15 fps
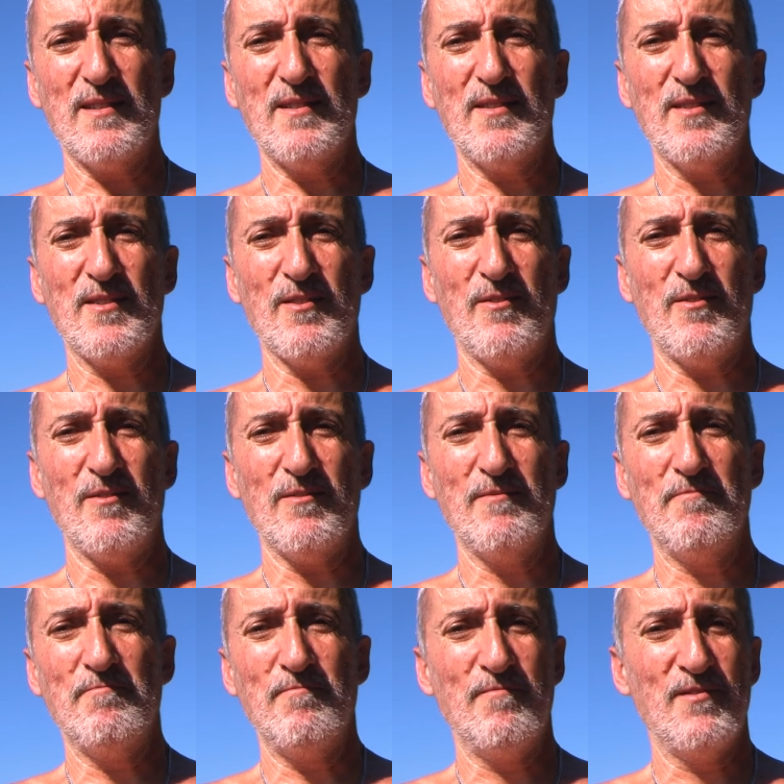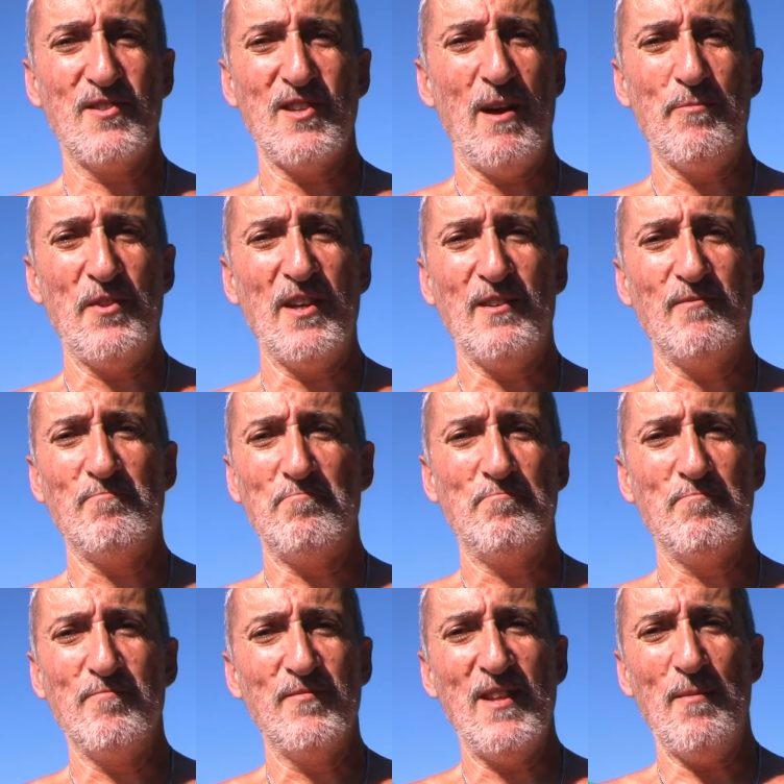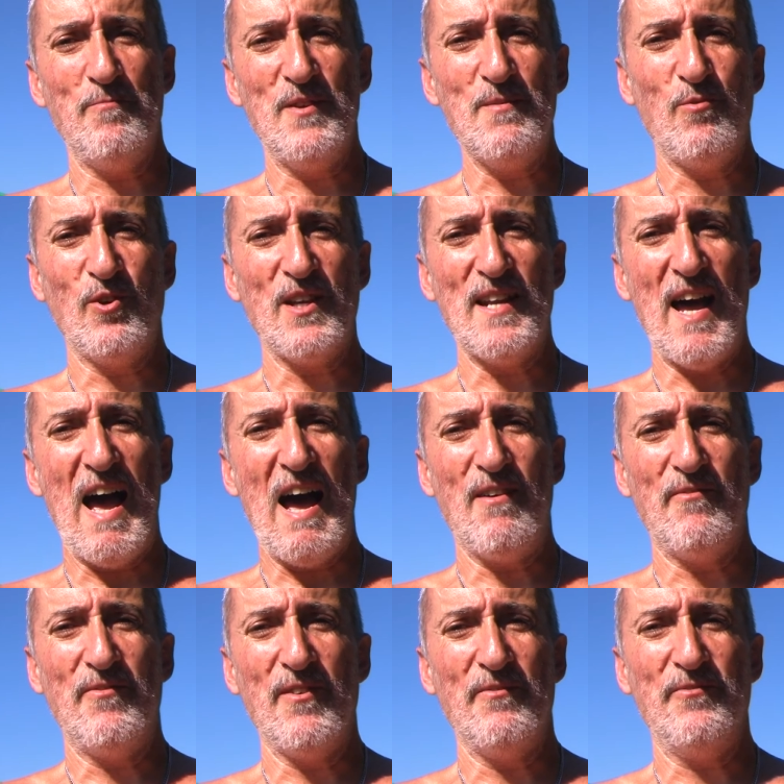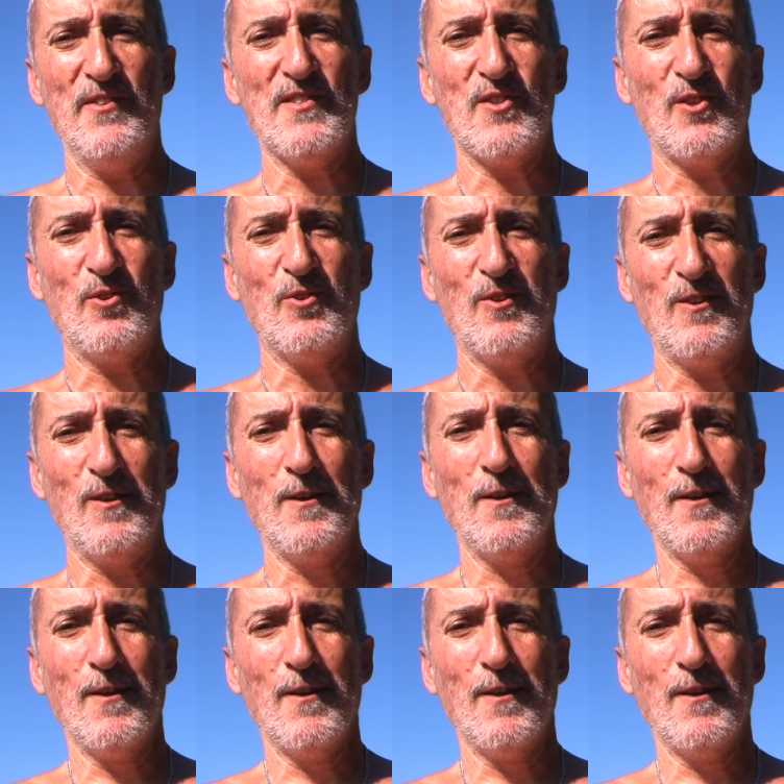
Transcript: So something that people can have, a physical